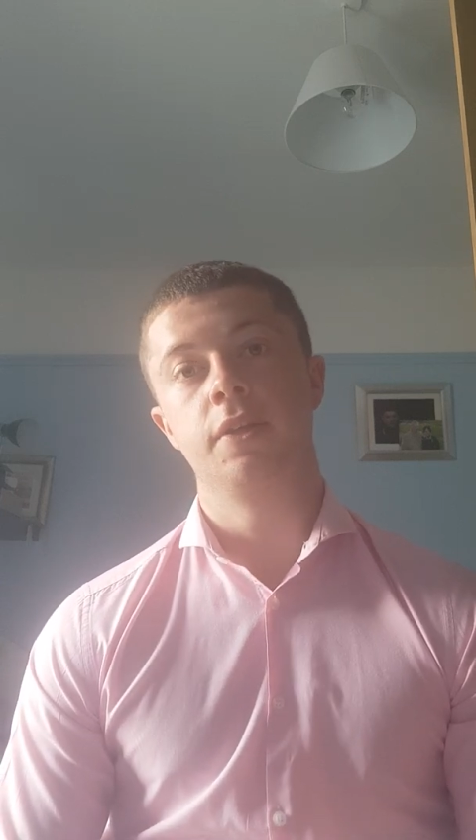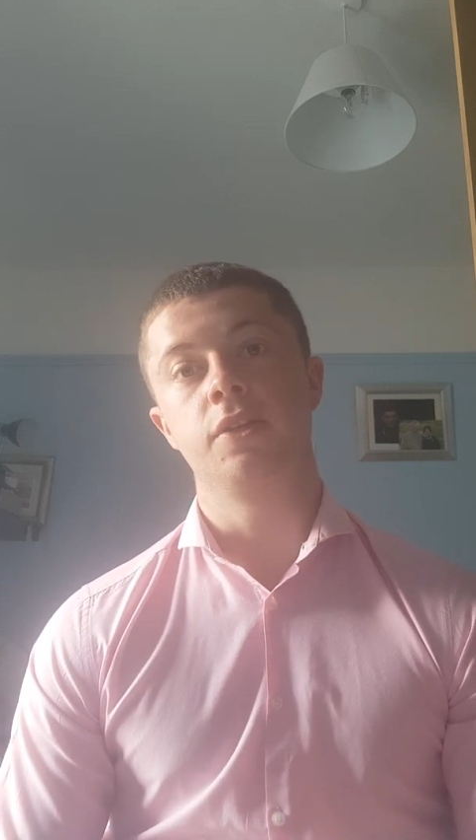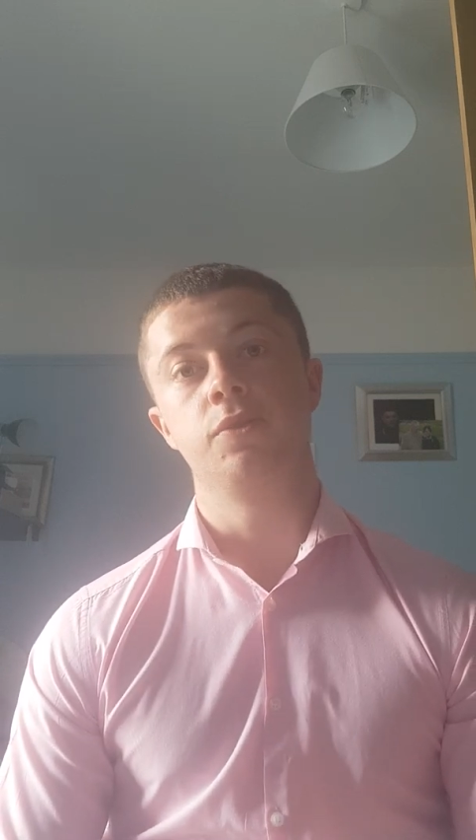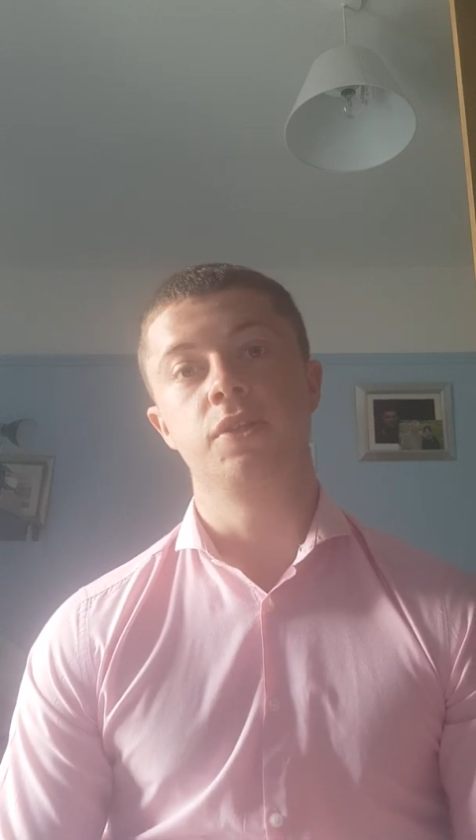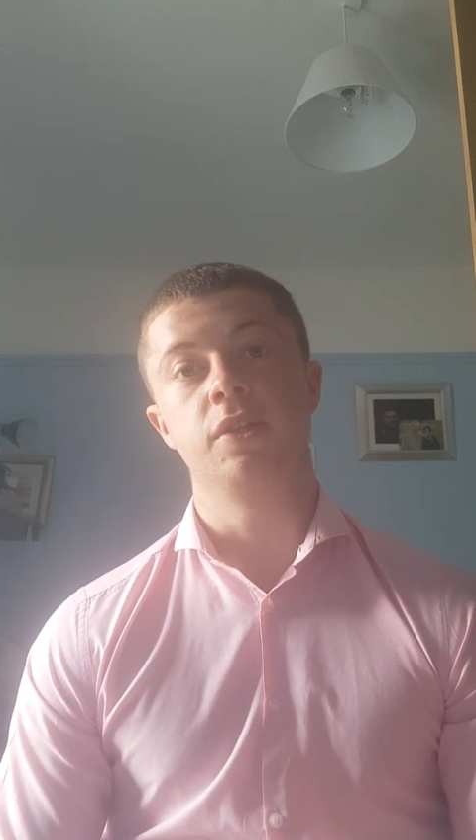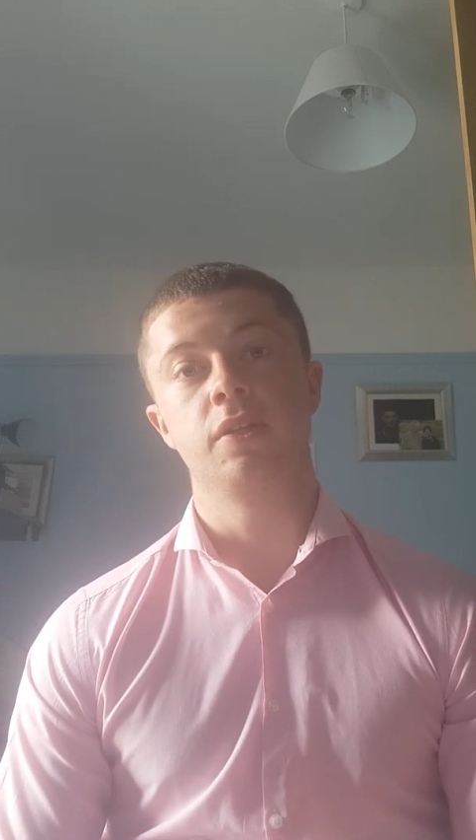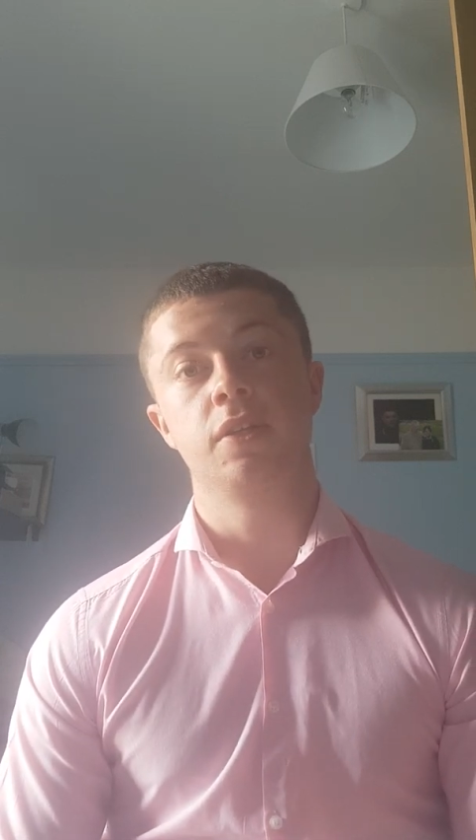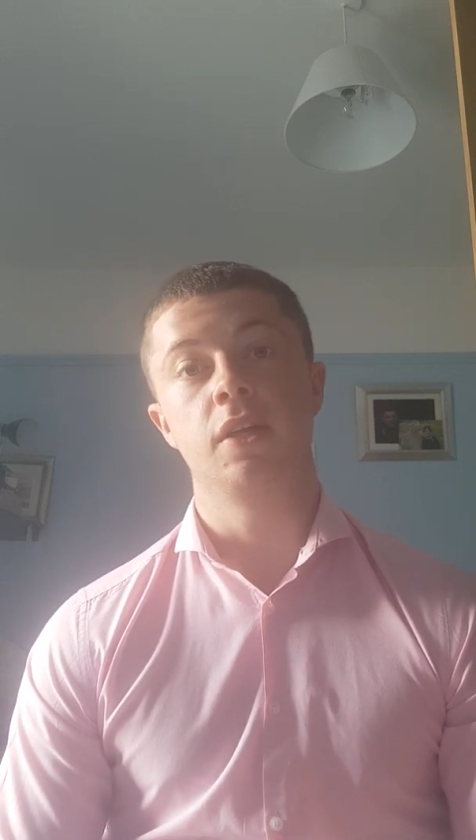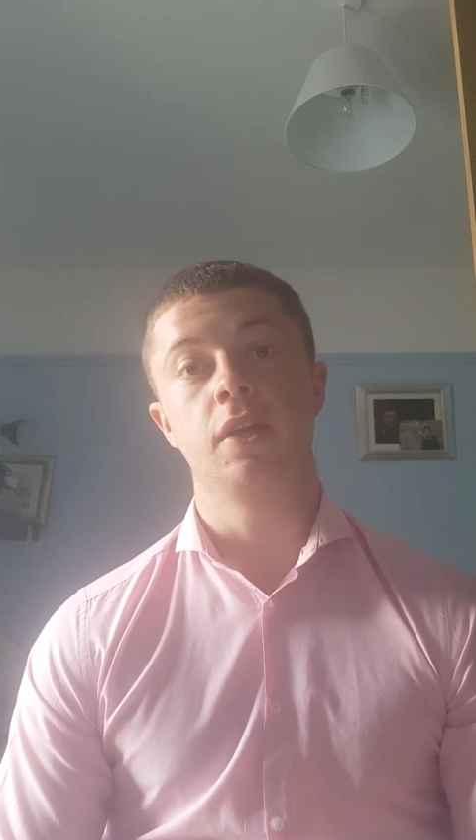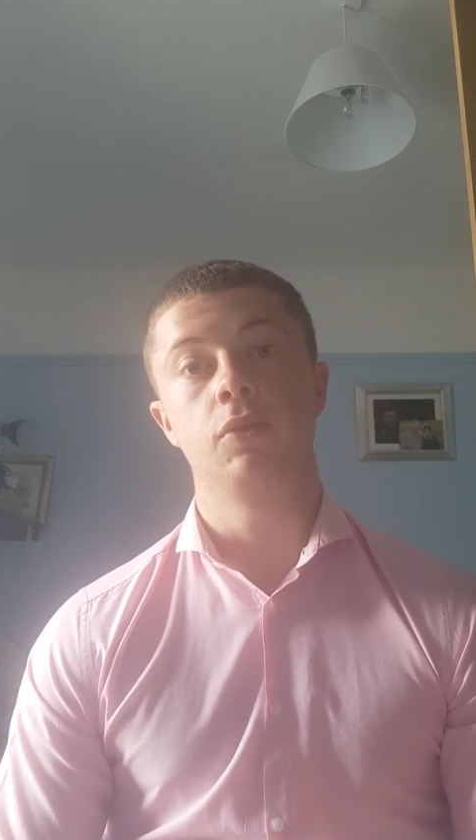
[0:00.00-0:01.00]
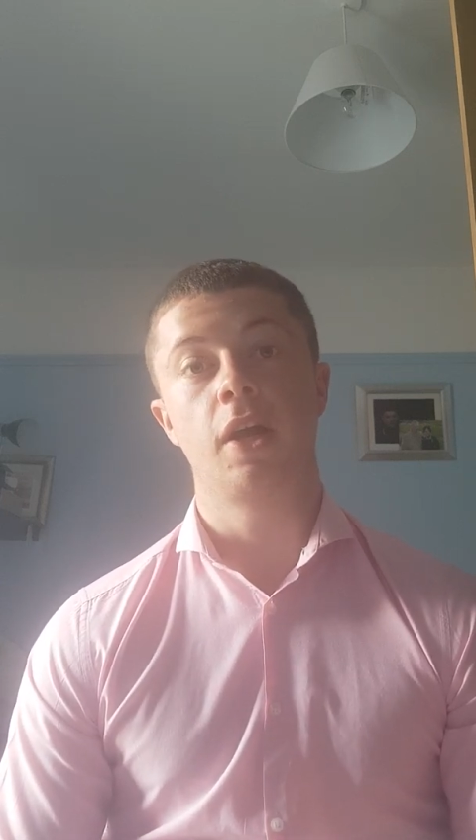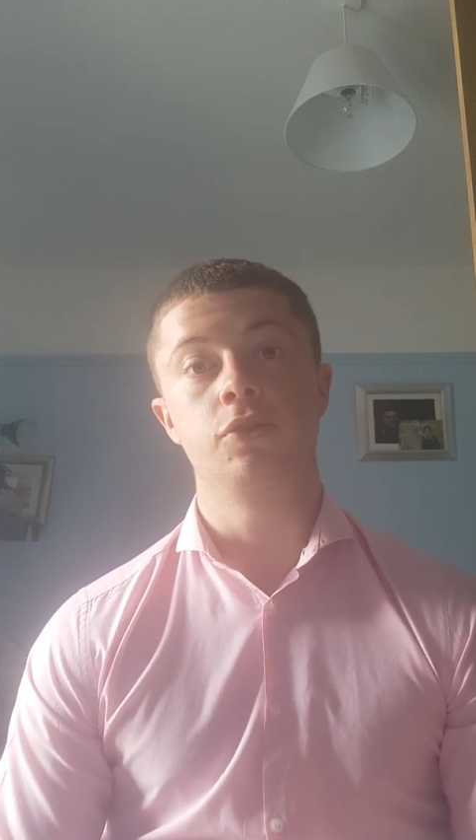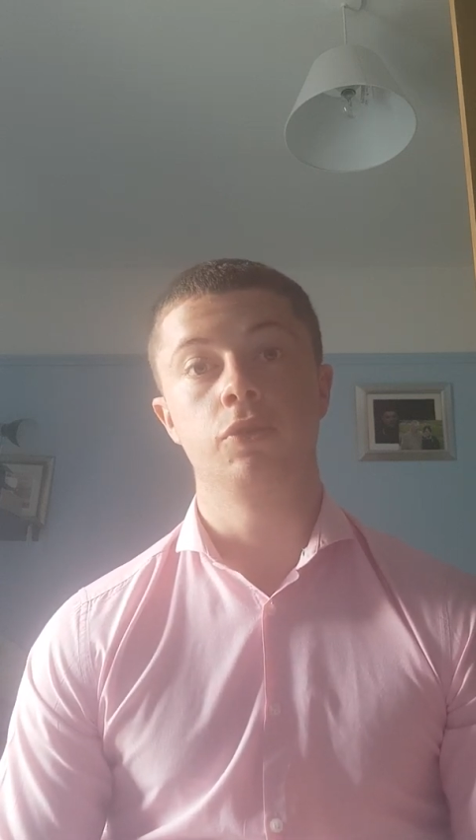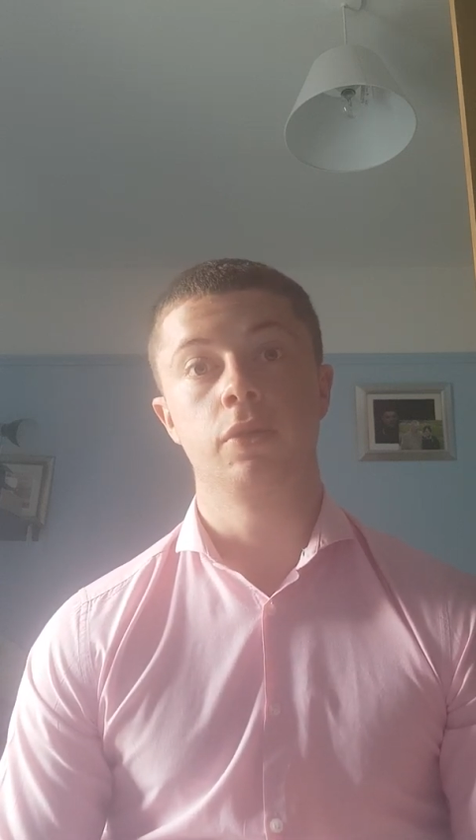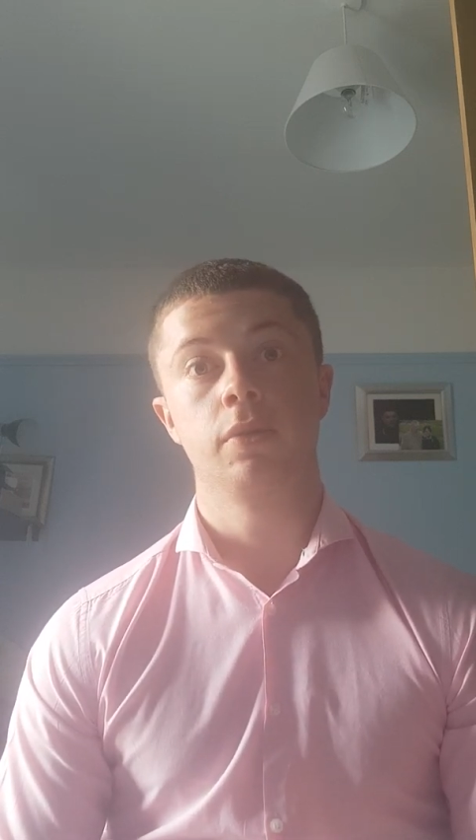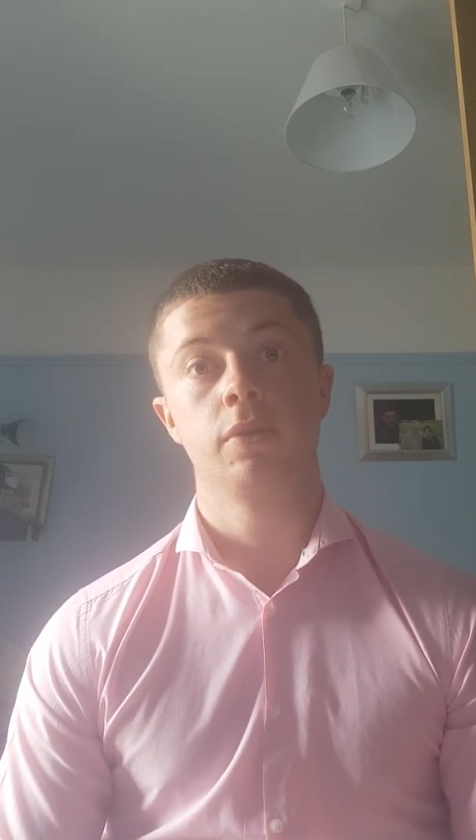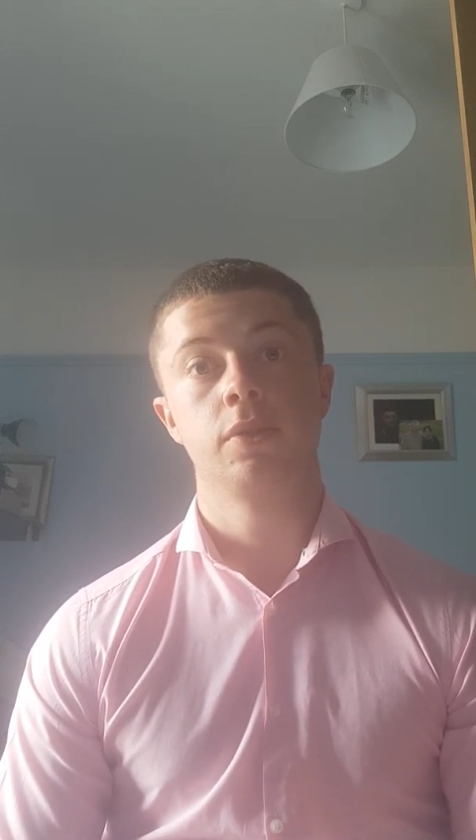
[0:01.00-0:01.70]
the UCC graduate